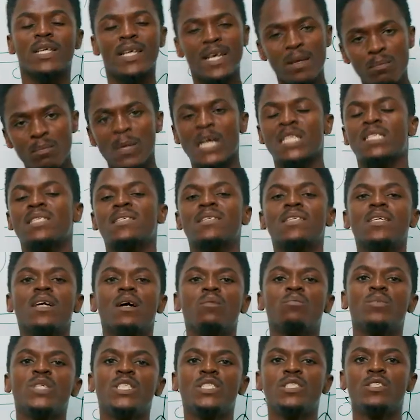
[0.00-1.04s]
A material
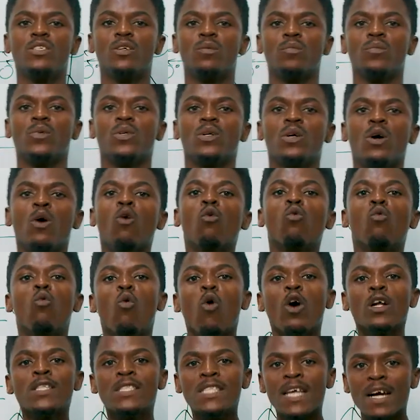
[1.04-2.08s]
medium.
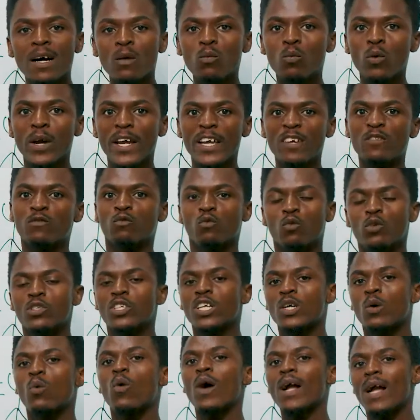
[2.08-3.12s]
Water wave would
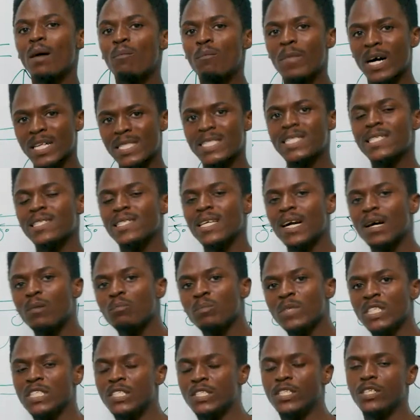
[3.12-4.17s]
require material
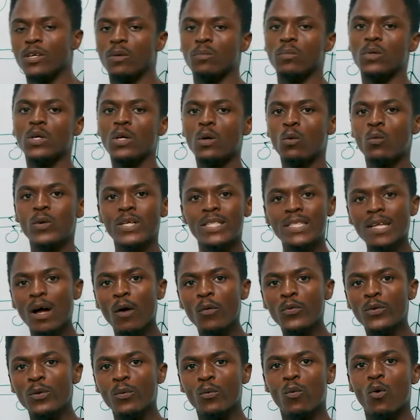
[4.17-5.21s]
medium.
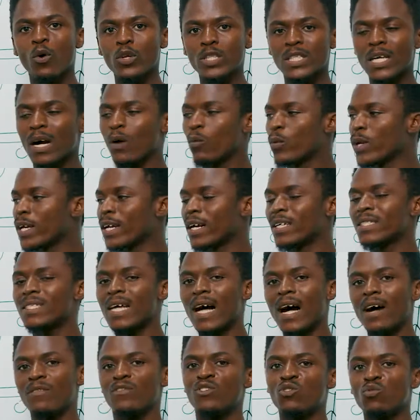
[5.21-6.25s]
Without the water, we can't
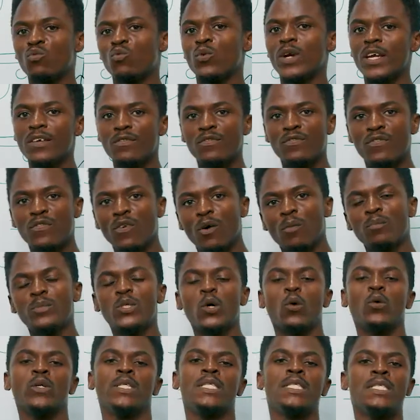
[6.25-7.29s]
have the wave formed
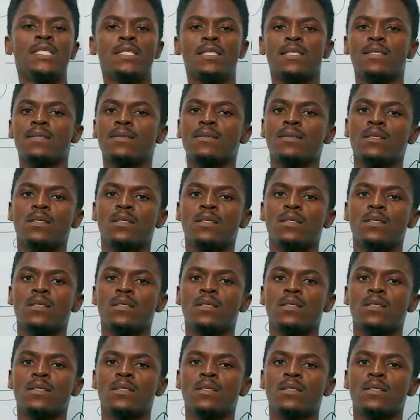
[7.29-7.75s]
on it.